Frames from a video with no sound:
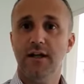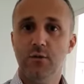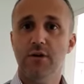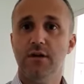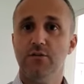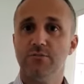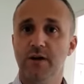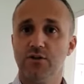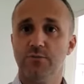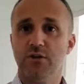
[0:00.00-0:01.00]
Anywhere near as
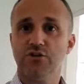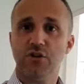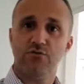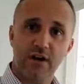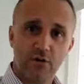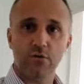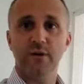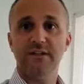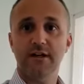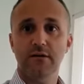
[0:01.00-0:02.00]
much, because I run it all
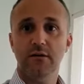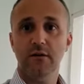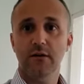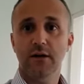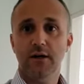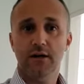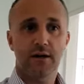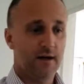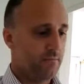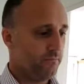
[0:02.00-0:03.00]
winter.
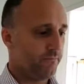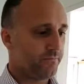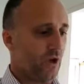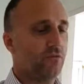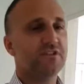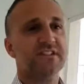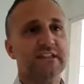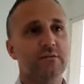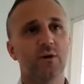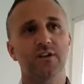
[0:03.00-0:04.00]

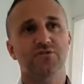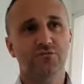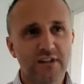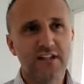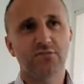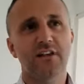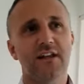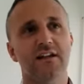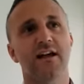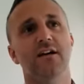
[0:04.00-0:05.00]
Obviously, when it's really
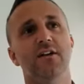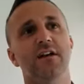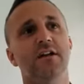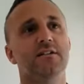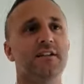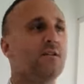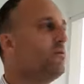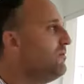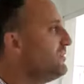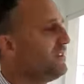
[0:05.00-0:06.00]
cloudy, etc.,
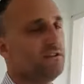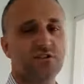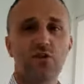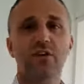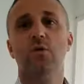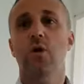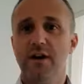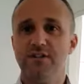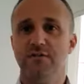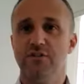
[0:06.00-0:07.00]
well, it's not
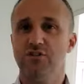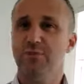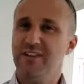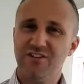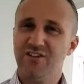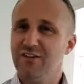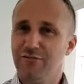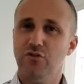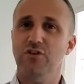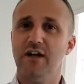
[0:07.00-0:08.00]
quite as efficient, but that's only a
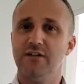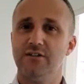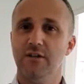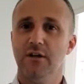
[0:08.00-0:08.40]
few days.